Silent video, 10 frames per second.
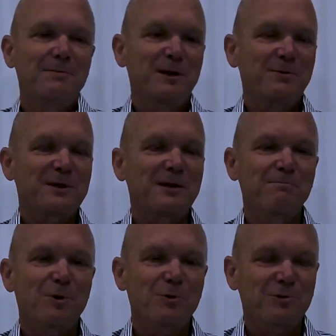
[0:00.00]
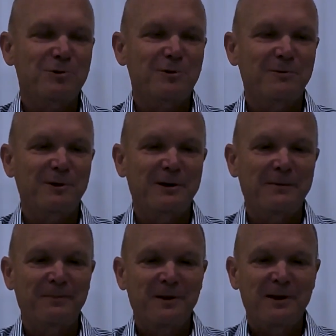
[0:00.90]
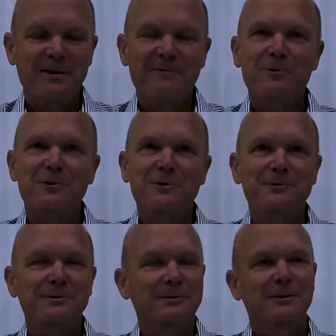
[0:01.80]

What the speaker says: but I would say most of the effort,